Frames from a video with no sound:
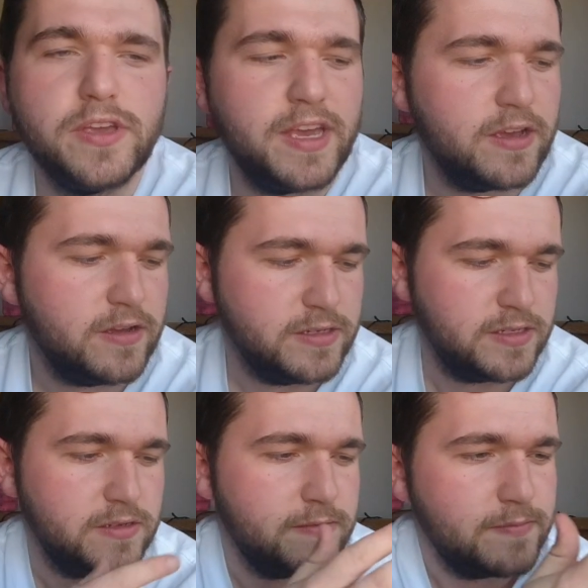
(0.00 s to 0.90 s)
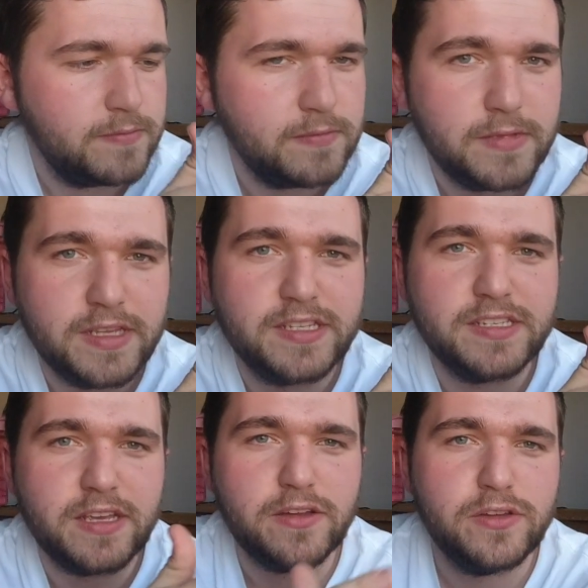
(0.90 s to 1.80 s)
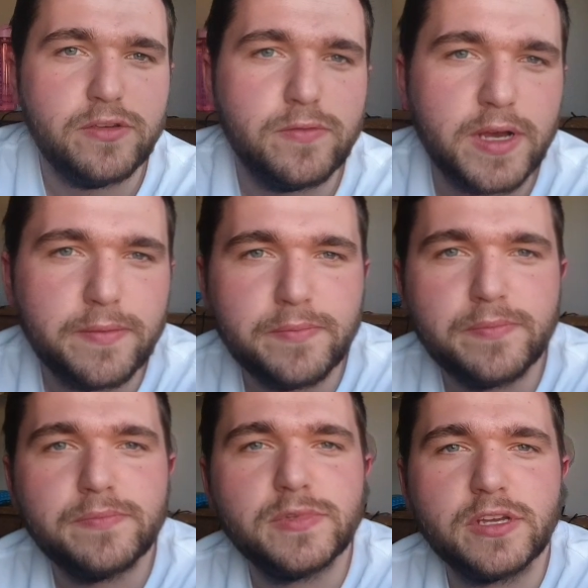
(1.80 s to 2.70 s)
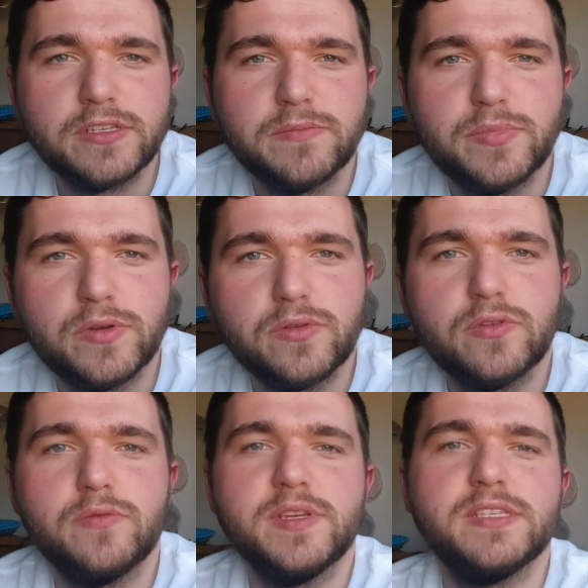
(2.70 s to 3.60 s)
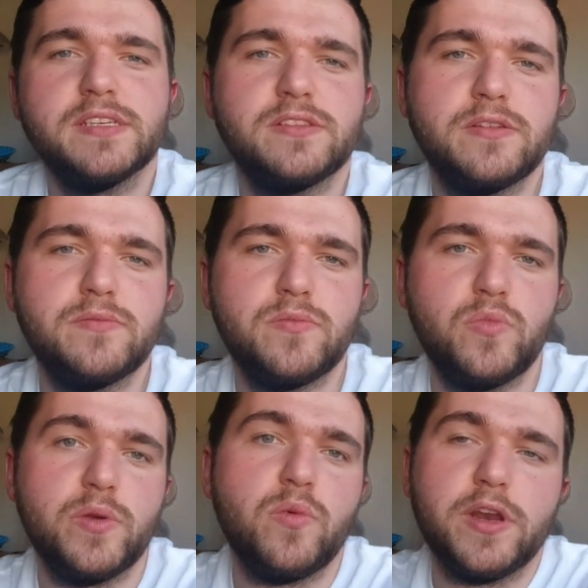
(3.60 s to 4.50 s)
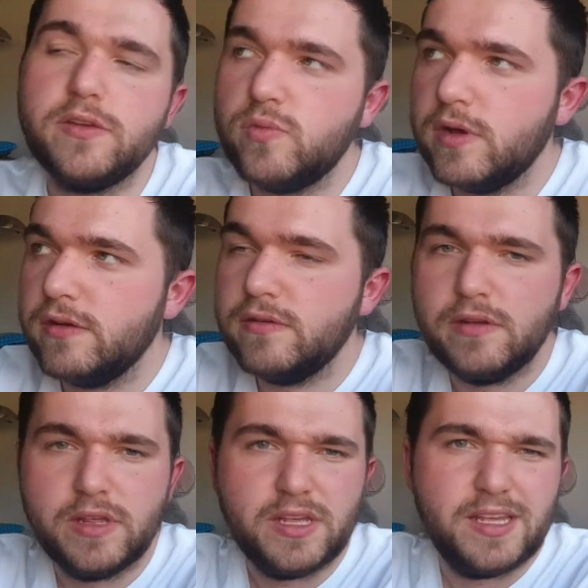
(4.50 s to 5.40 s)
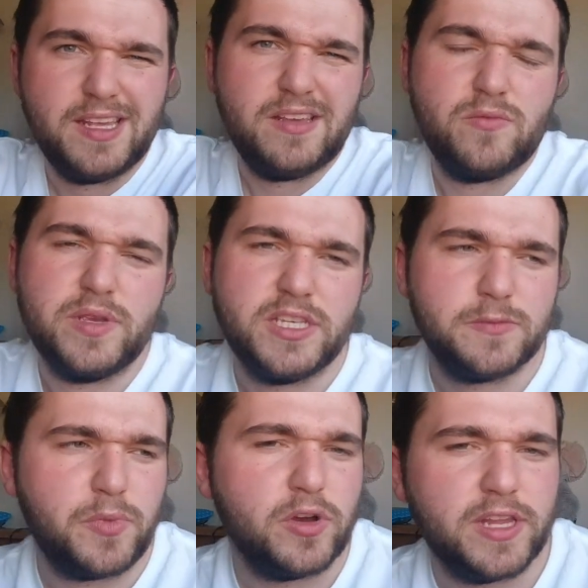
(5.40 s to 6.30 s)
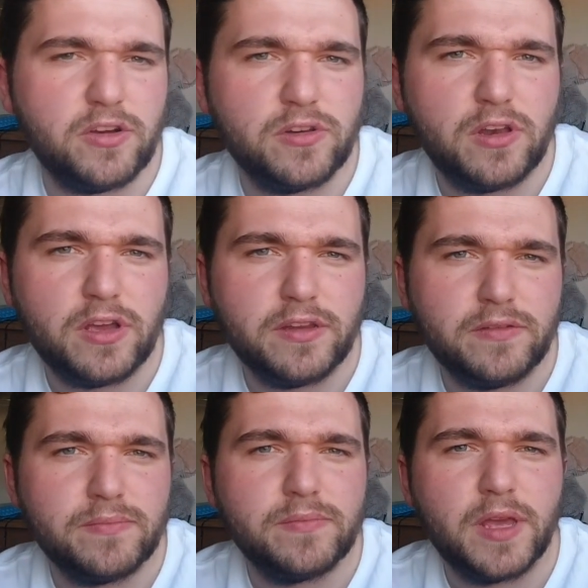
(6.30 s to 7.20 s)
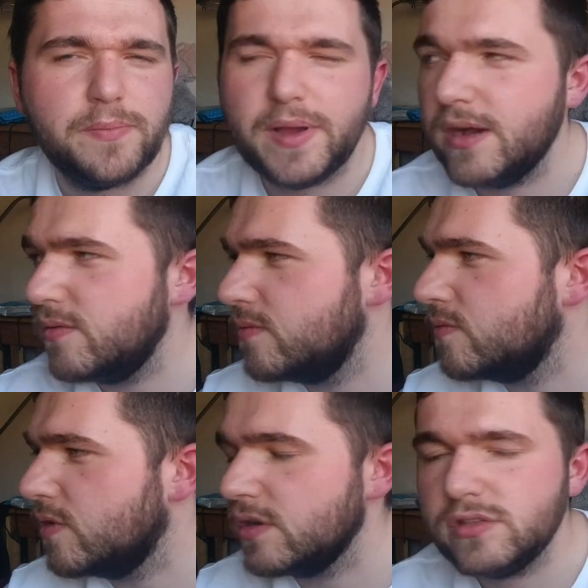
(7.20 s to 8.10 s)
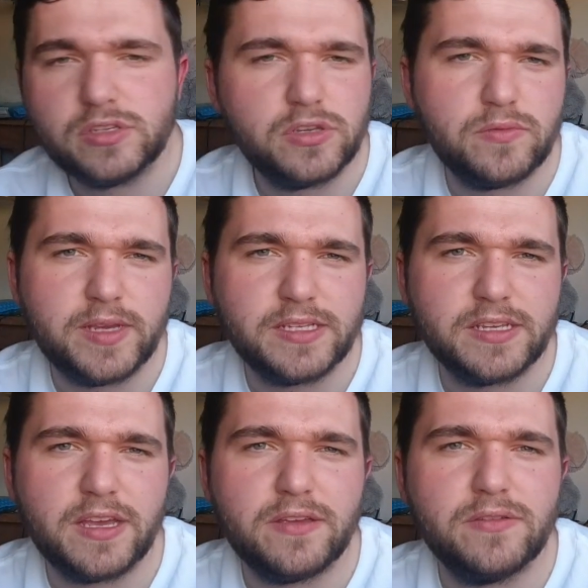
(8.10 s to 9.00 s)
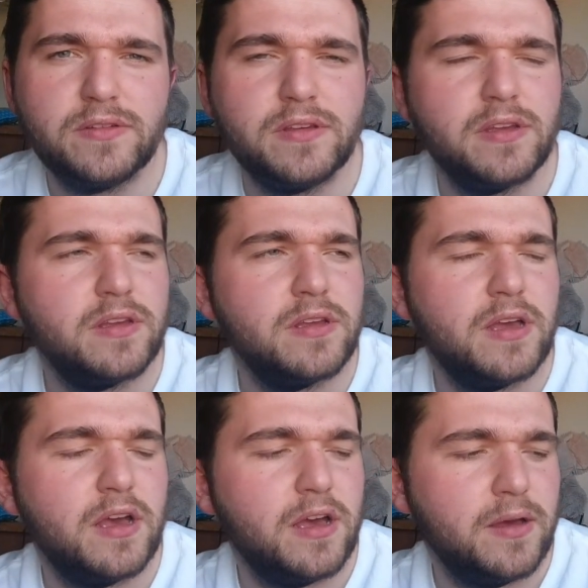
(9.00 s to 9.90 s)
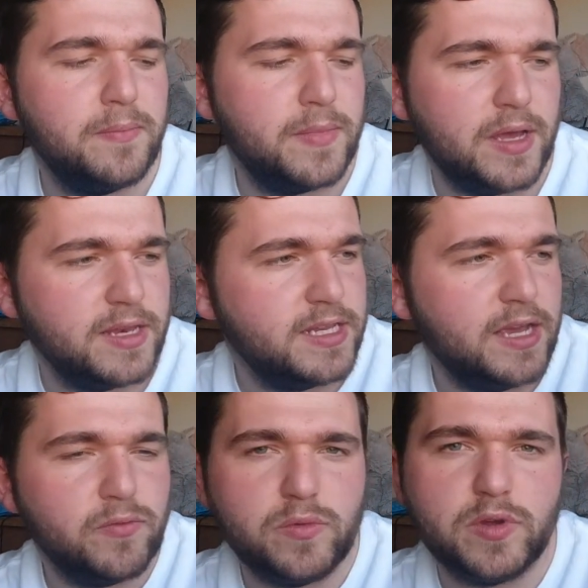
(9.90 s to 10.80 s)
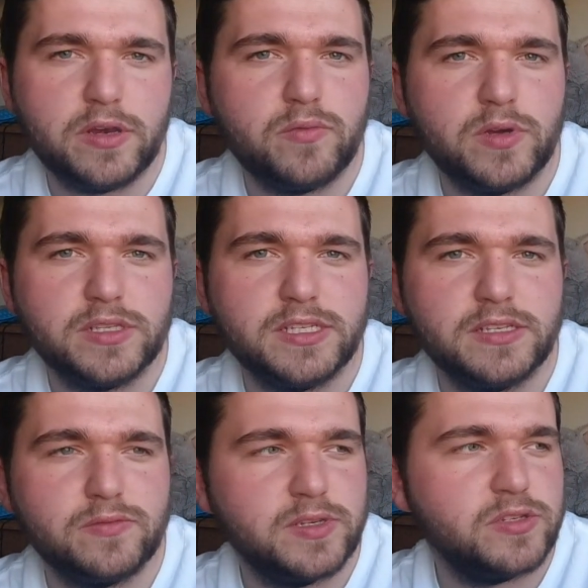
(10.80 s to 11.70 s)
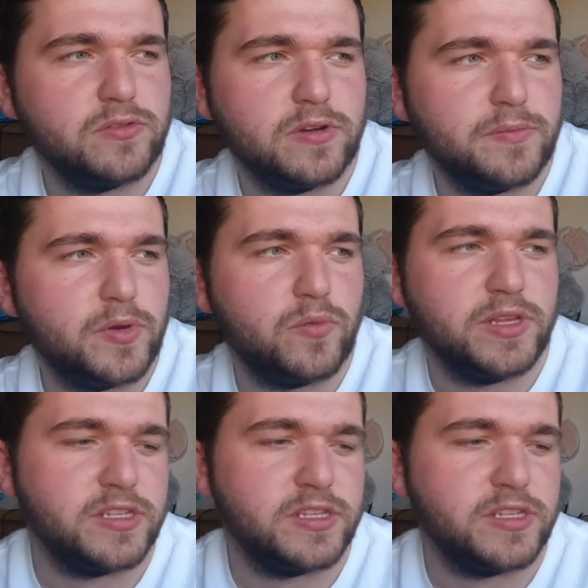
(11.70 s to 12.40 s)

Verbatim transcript: yeah, guys, this is our new um, Dyson Pure Cool Me system. We wanted one we spotted it online about what two weeks ago um, and yeah we wanted one since we saw it but we